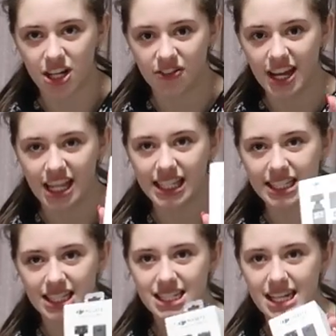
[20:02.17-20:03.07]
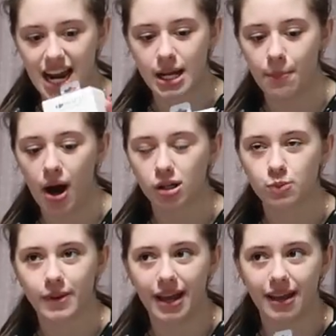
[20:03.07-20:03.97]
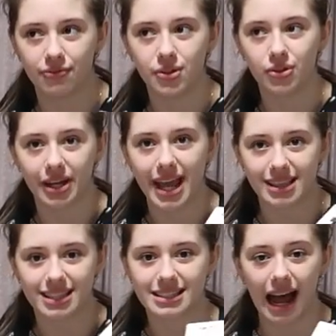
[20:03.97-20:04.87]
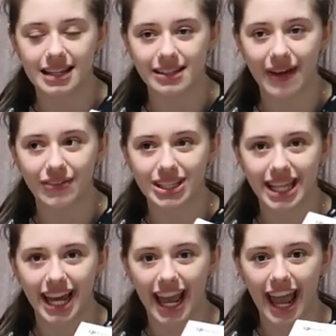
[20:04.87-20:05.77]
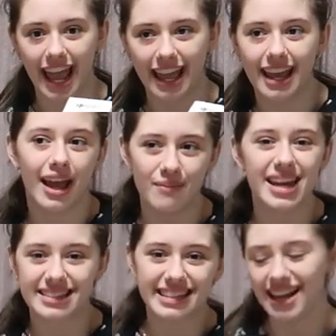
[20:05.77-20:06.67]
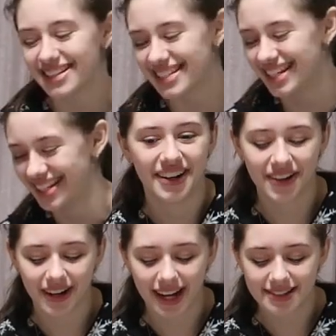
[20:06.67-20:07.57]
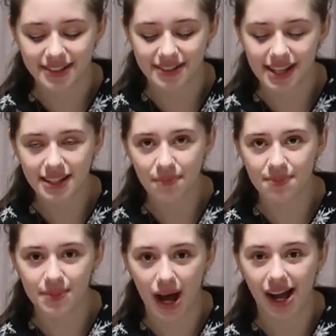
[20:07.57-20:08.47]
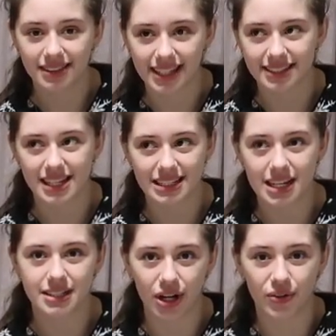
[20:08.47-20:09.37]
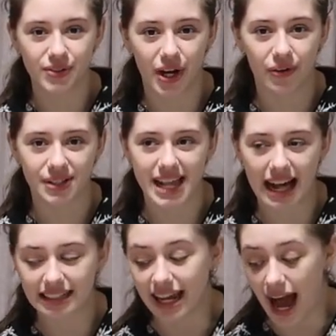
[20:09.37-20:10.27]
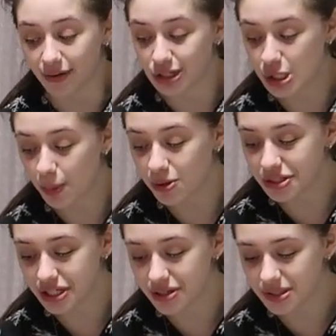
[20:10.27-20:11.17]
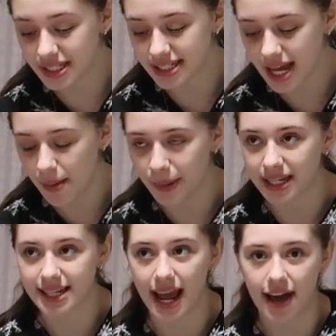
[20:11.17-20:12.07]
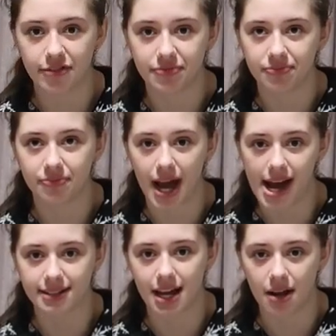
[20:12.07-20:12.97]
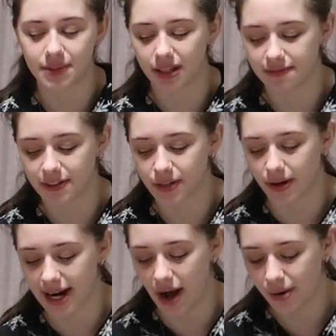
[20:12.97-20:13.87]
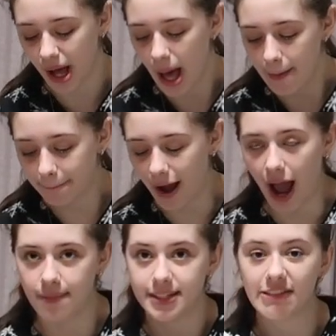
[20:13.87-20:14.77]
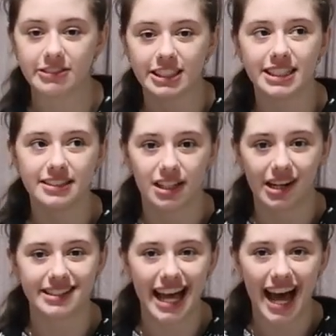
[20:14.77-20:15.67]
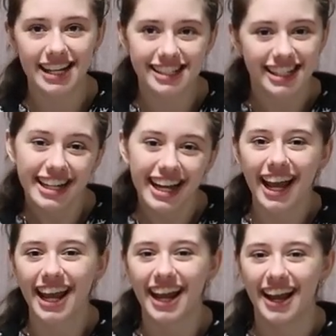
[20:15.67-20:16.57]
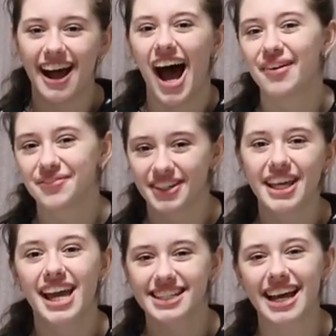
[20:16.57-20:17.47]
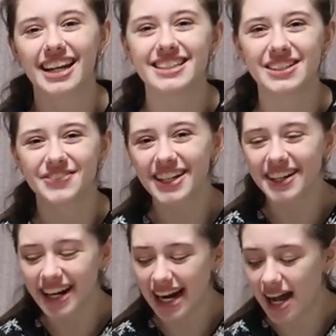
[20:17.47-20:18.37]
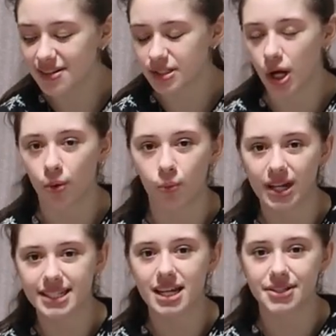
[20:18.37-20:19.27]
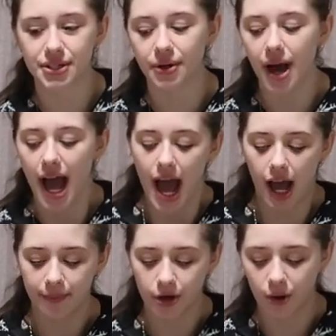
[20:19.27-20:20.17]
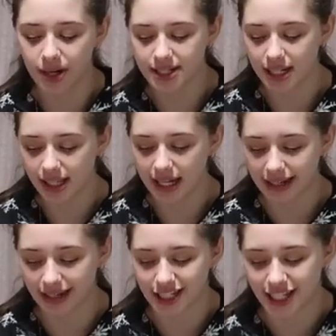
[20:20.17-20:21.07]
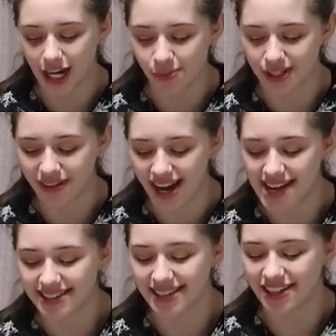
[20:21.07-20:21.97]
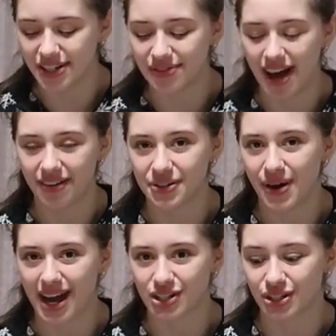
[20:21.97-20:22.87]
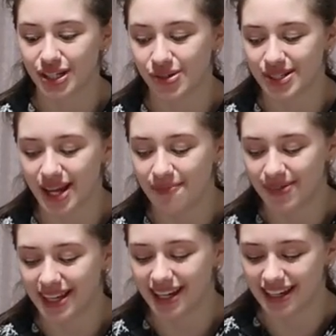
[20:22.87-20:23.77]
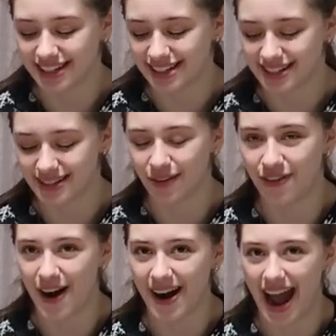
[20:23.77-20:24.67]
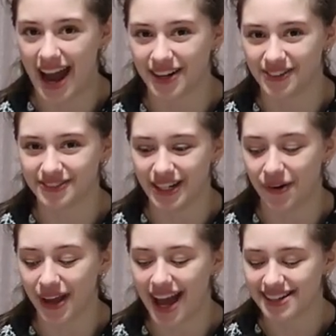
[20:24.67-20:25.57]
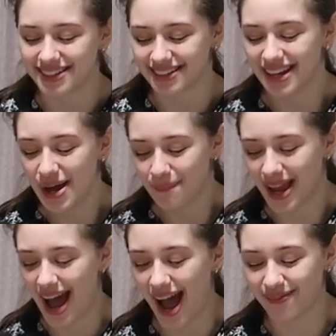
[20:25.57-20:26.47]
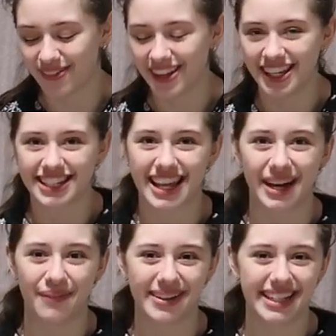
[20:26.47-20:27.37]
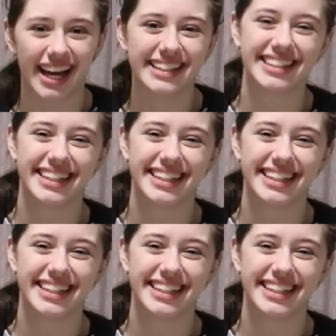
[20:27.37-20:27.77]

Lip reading: to fit in, like, this tiny box. But if you look at the size of everything, it makes sense. Okay, guys, so since I'm not, like, since I don't know exactly how you're supposed to use this yet, because I haven't had time to, like, figure it out, but I'm definitely gonna learn that, and I'm really excited to figure it out. So once I do, I'm going to, like, share it with you guys of how you actually use it, because so far, I don't know yet. But yeah, I'm really excited about that.